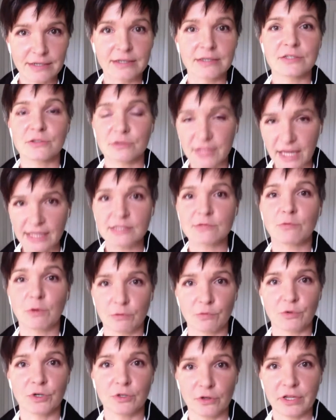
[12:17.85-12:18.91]
uh,
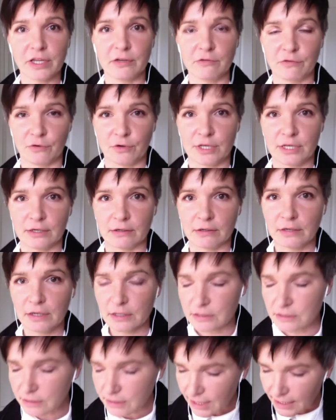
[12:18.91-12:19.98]
attachments to
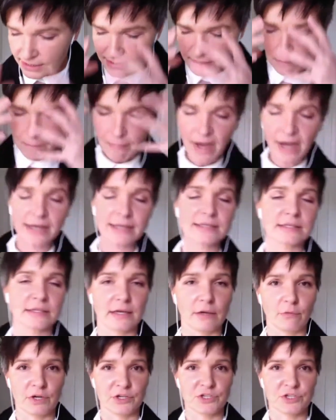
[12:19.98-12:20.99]
having all the answers,